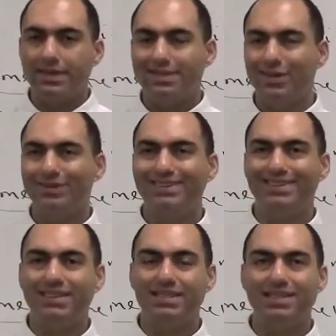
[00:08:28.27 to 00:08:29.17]
So,
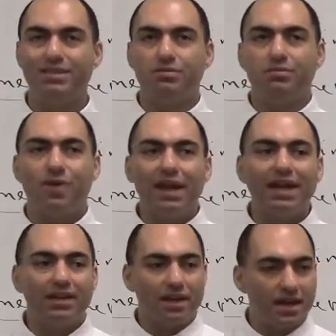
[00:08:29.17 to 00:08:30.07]
this is
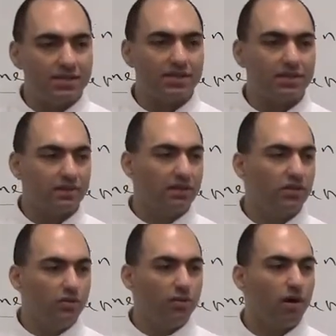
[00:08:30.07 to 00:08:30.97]
recognizing
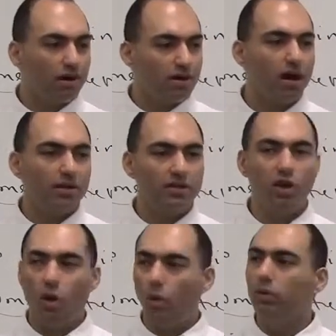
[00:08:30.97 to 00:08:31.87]
that you are not
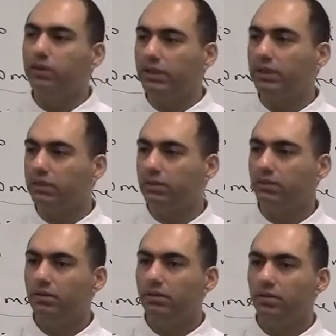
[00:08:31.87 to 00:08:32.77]
the only,
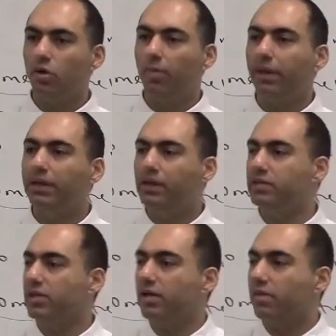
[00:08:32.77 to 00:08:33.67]
your opinion
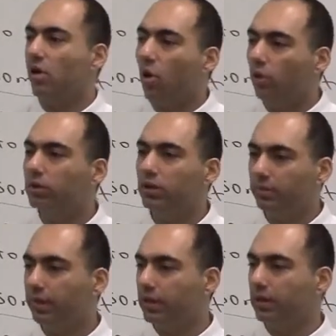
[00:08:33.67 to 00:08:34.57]
is not the only
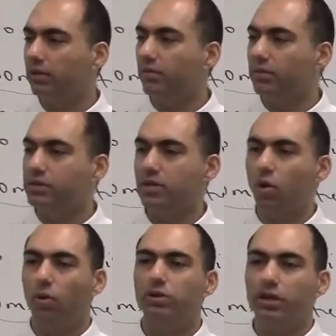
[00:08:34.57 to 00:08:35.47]
opinion or the
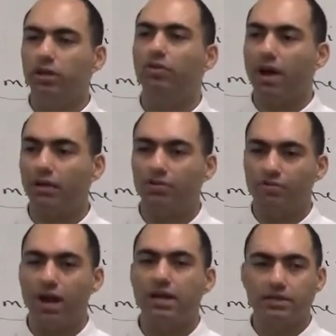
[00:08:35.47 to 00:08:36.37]
only correct,
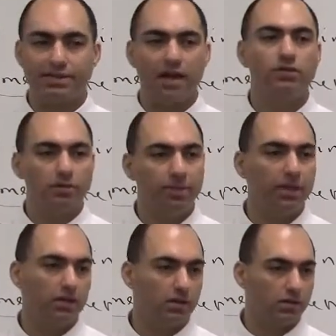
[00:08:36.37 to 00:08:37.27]
right, sound
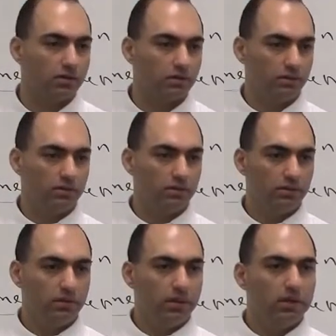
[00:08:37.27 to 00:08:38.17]
opinion here.
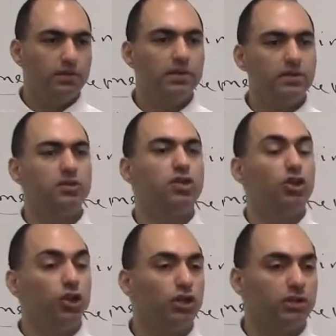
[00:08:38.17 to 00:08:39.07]
This is
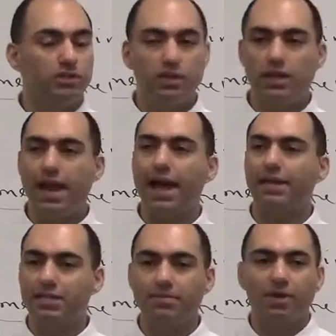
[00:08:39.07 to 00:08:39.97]
good in
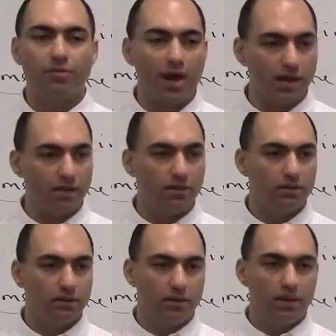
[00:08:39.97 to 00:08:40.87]
academic writing.
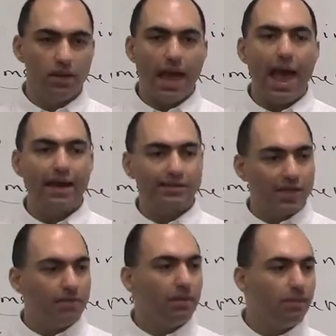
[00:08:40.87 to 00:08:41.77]

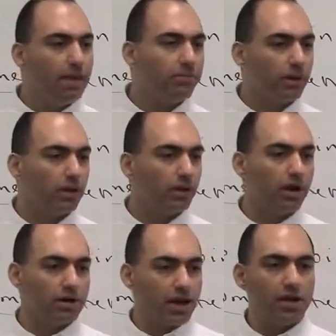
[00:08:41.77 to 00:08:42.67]
Academic people
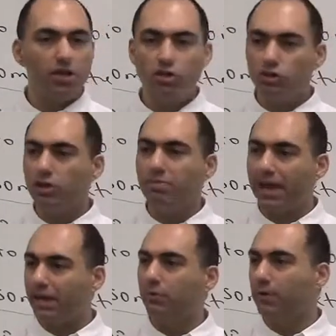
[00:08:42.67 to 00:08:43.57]
are not usually
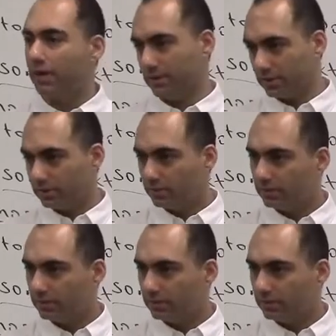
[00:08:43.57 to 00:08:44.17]
black and white.